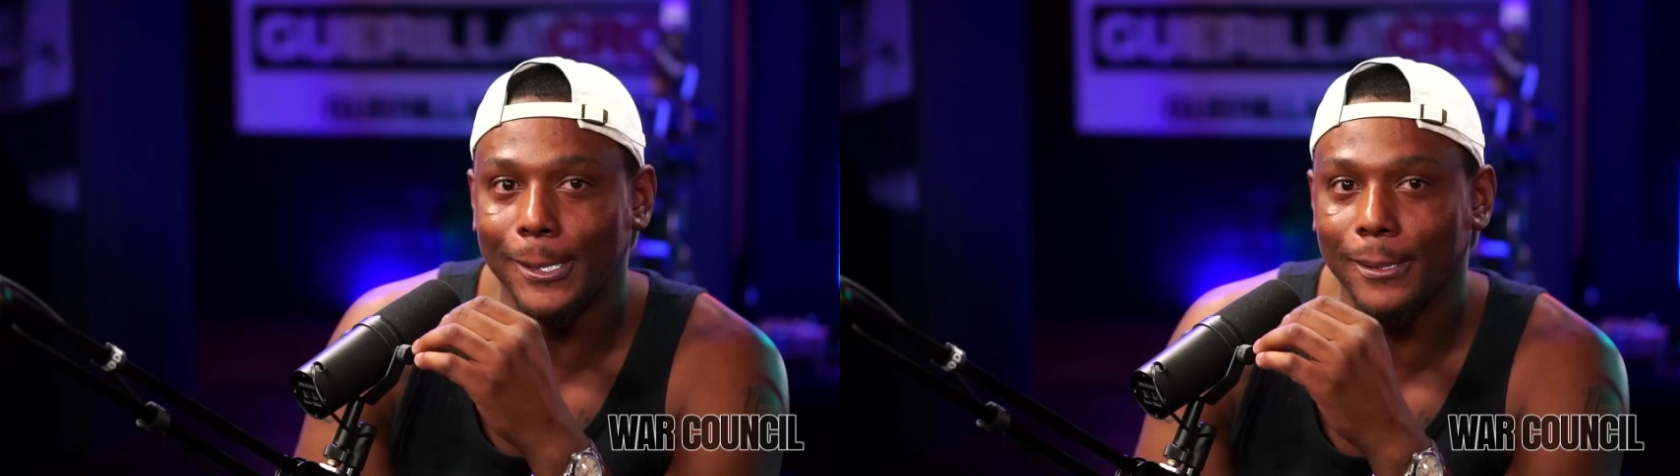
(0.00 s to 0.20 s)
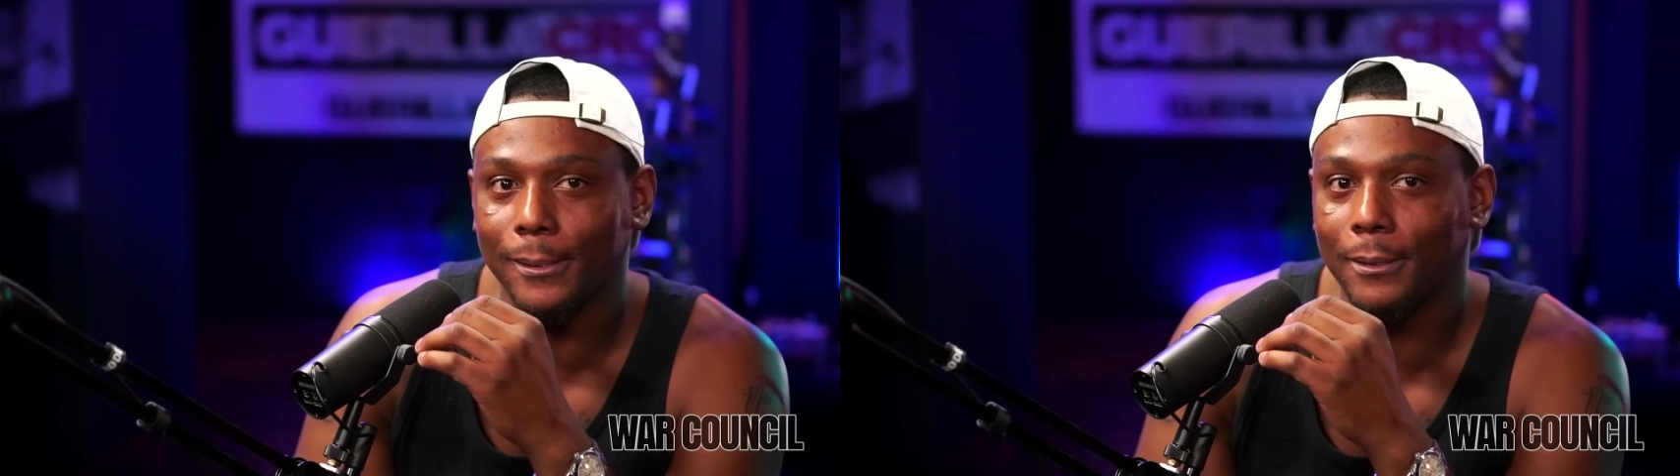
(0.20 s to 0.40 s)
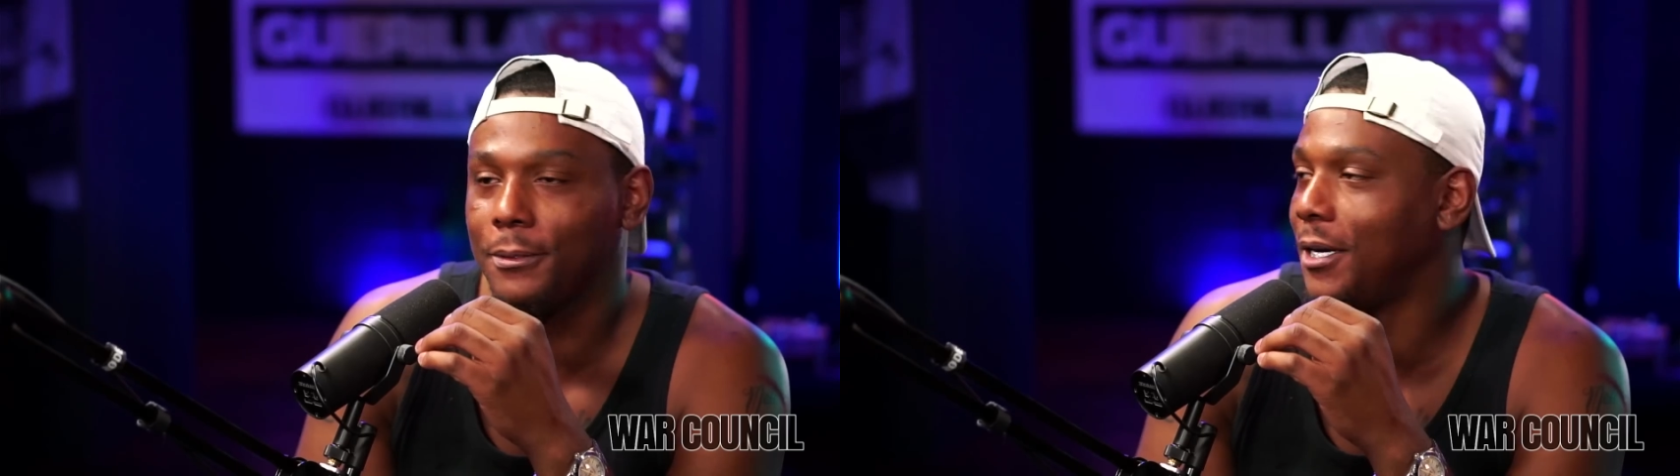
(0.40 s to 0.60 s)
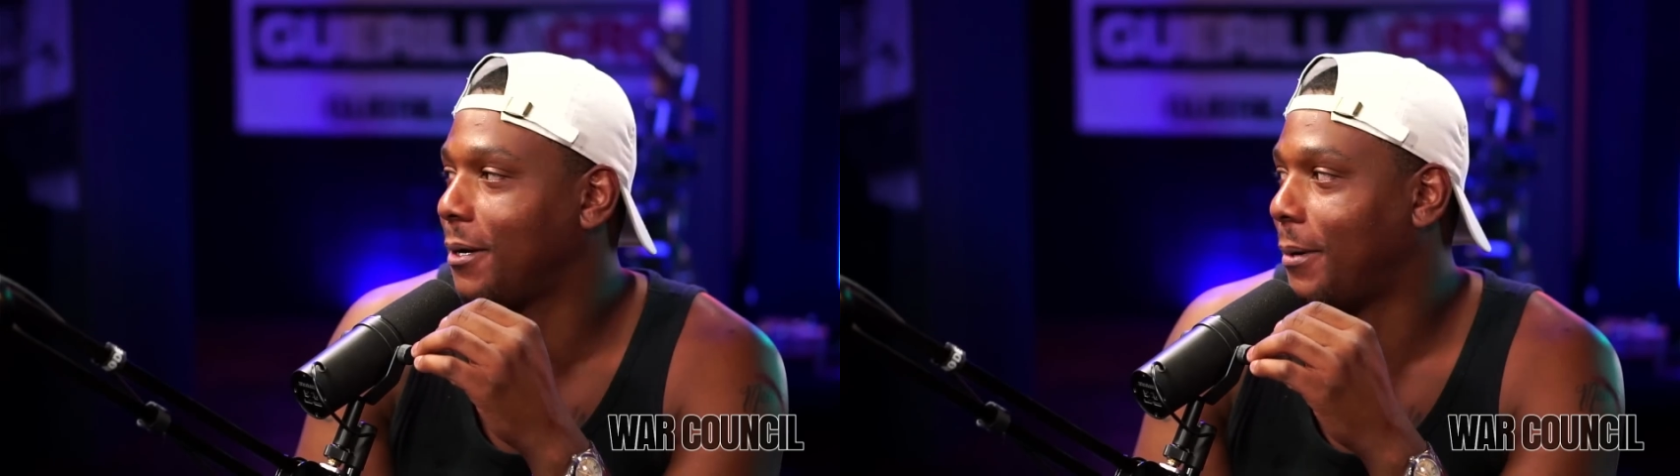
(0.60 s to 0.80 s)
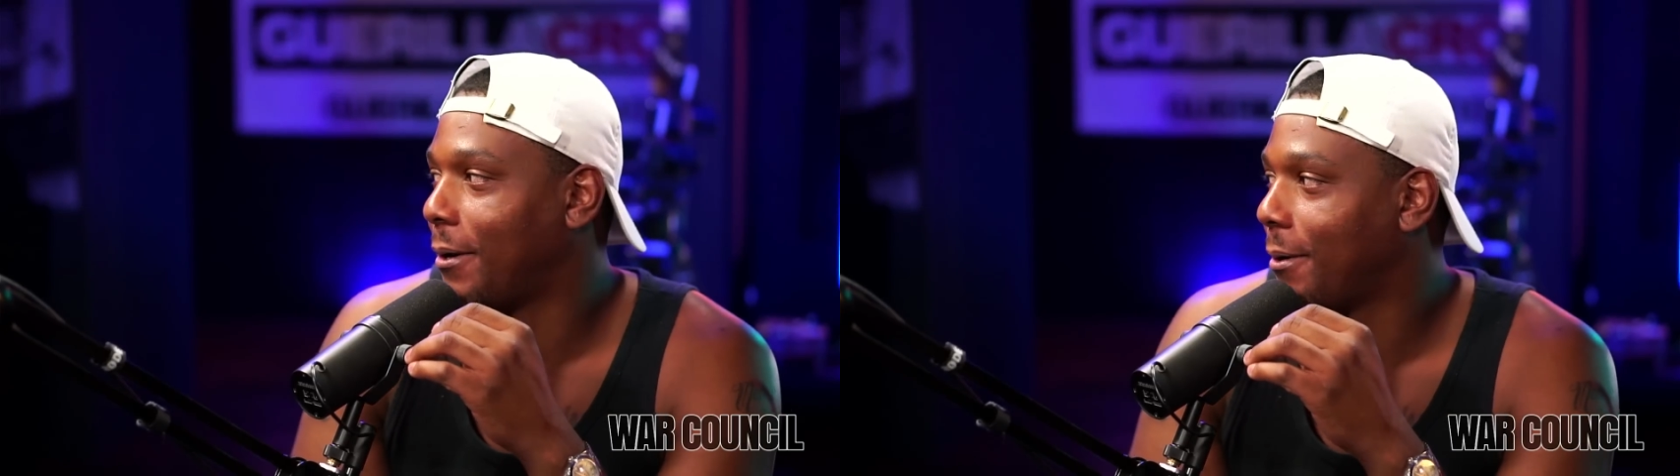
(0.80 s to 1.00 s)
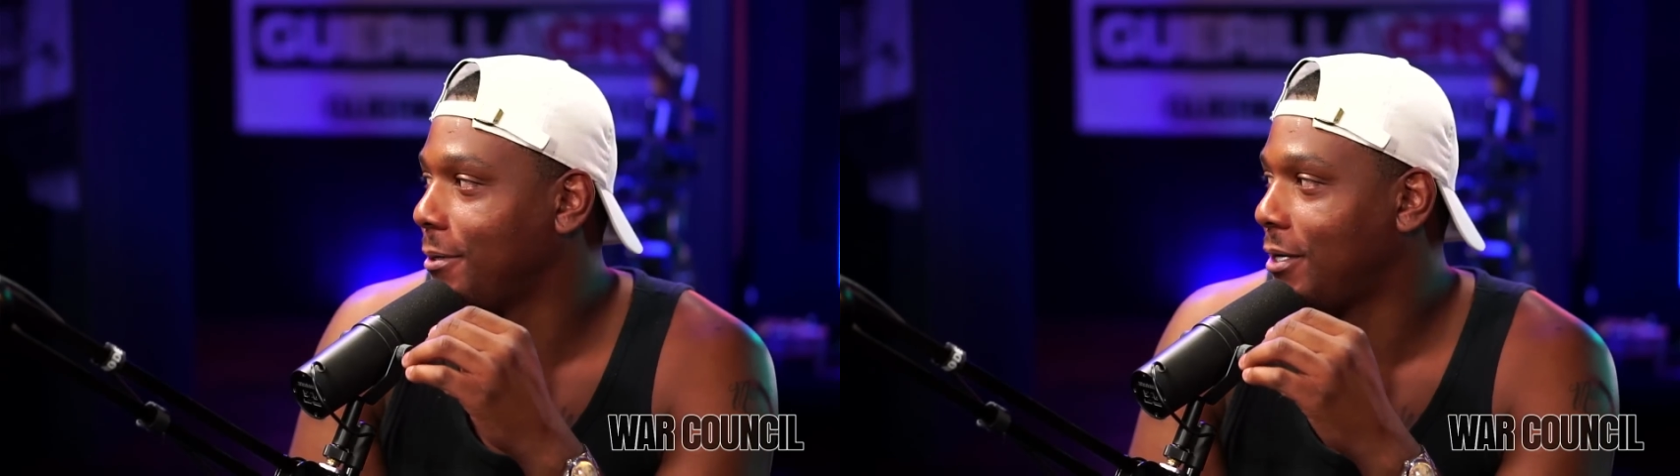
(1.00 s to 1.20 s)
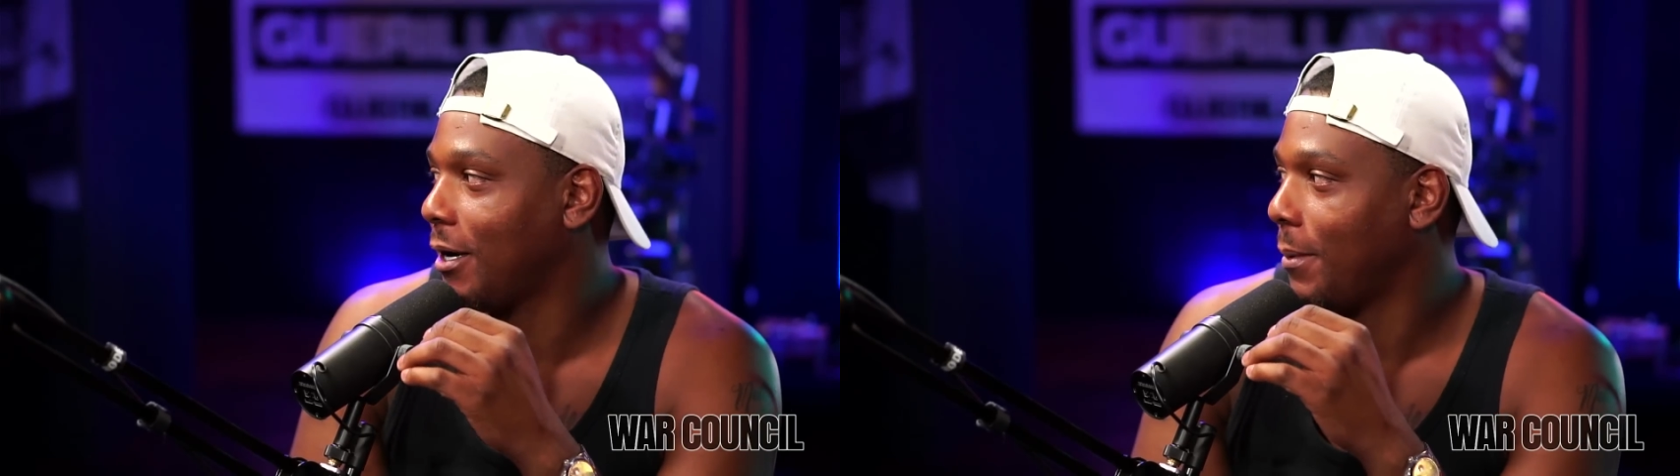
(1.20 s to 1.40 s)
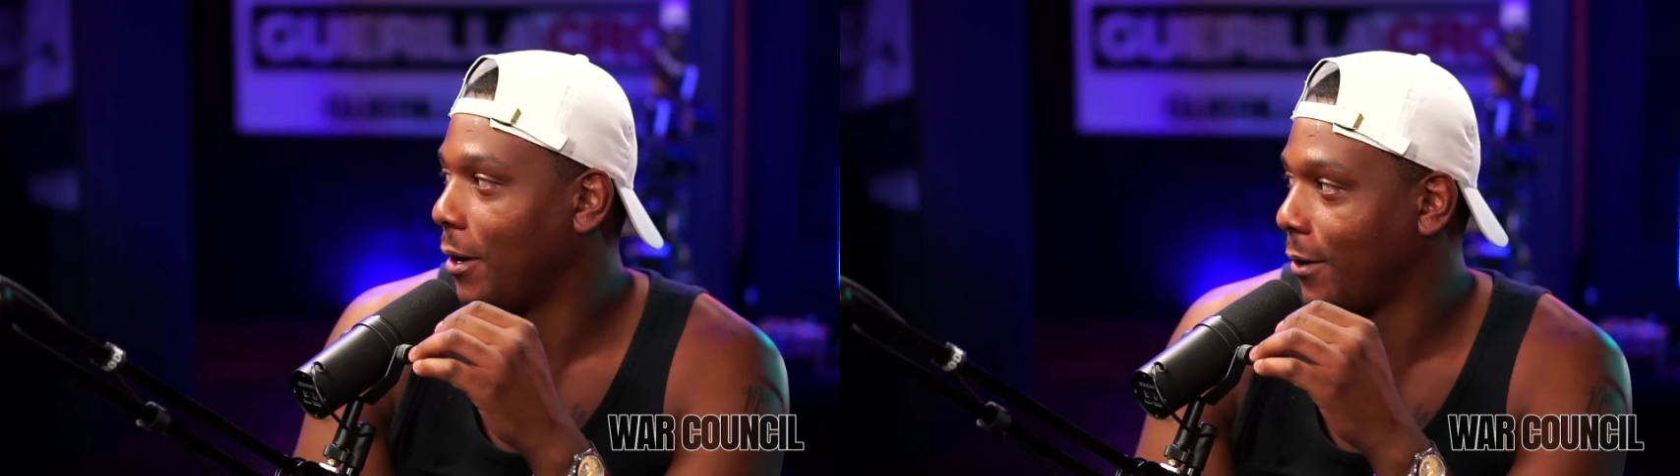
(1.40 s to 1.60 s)
We talk
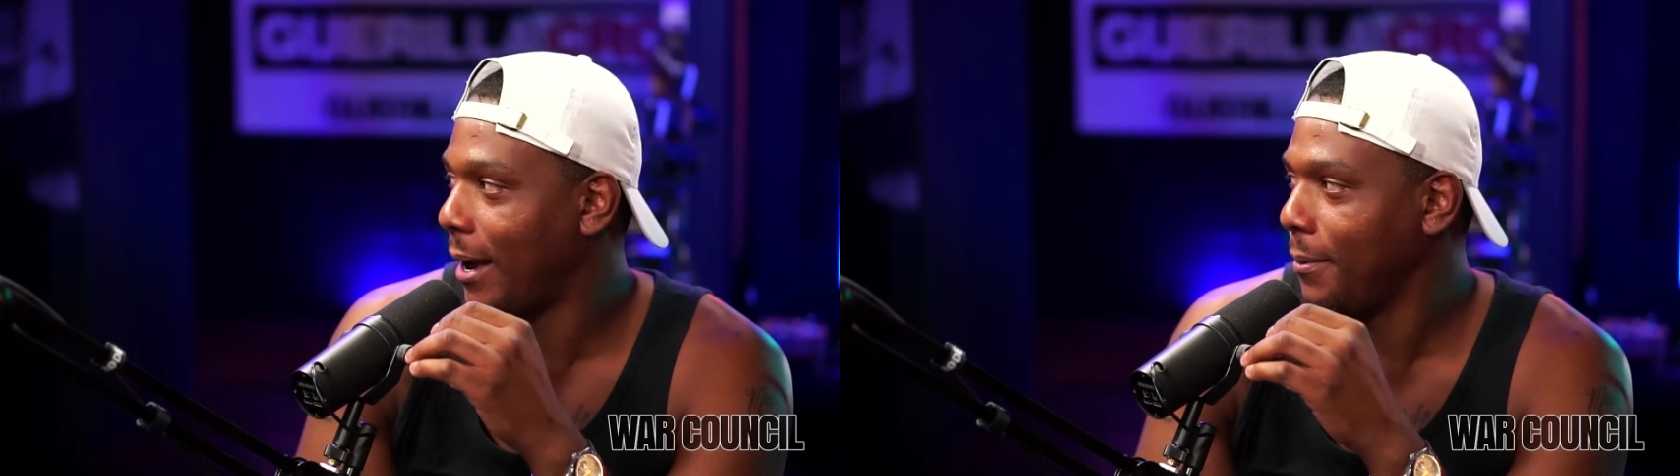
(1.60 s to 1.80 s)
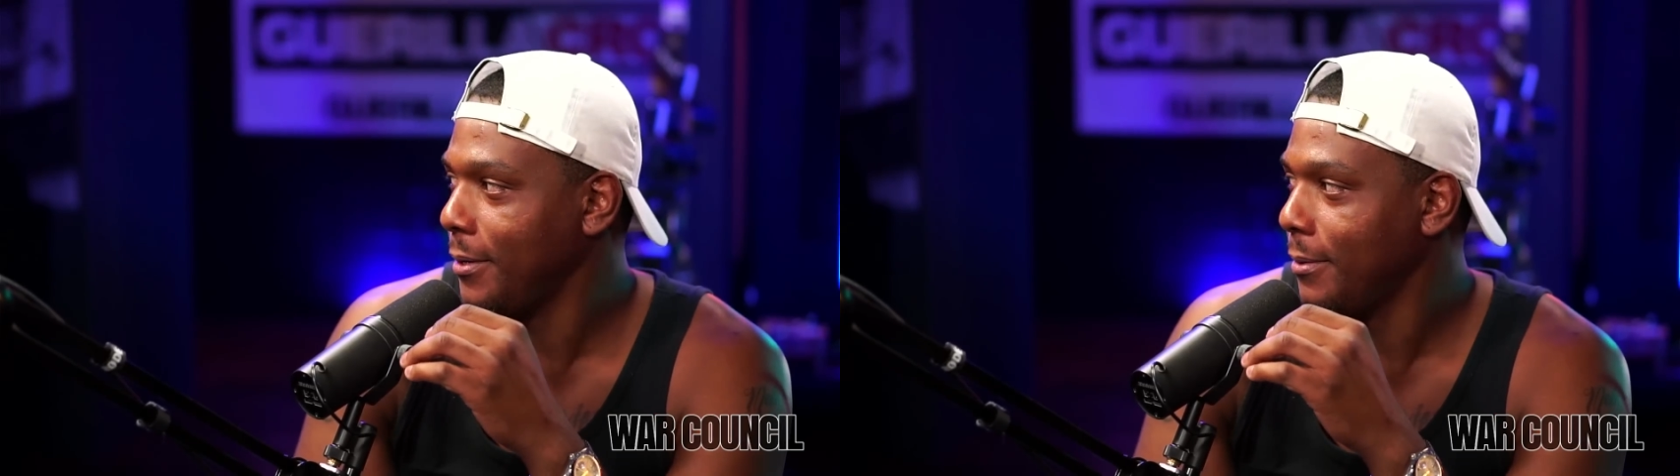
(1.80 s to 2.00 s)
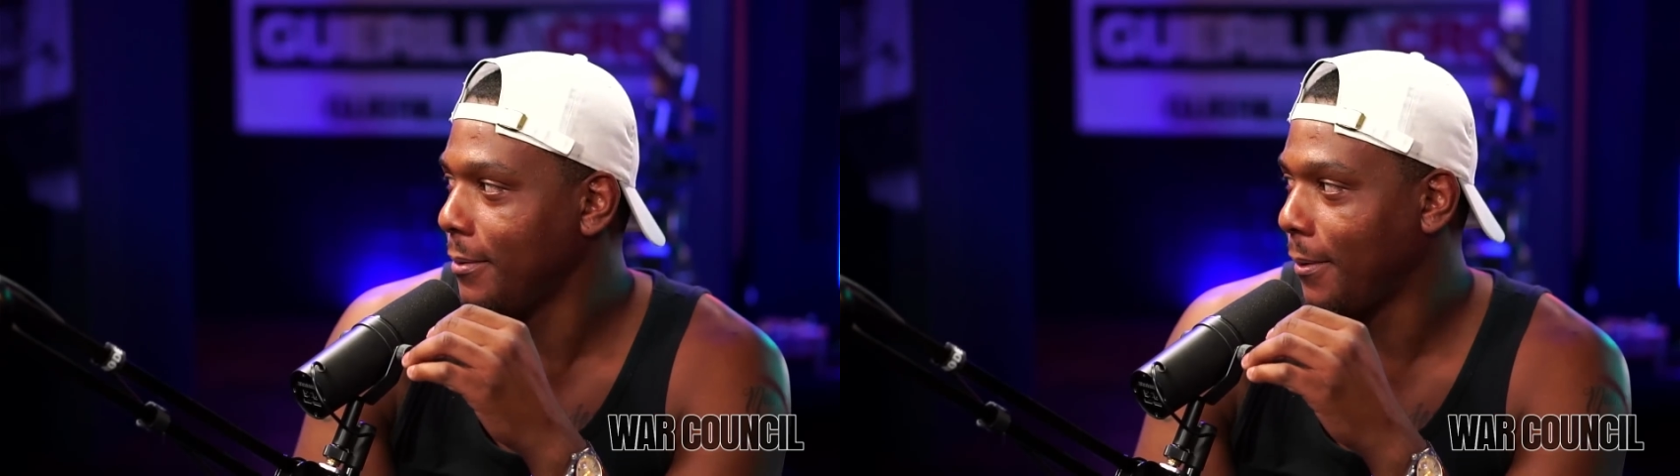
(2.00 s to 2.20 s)
about grappling.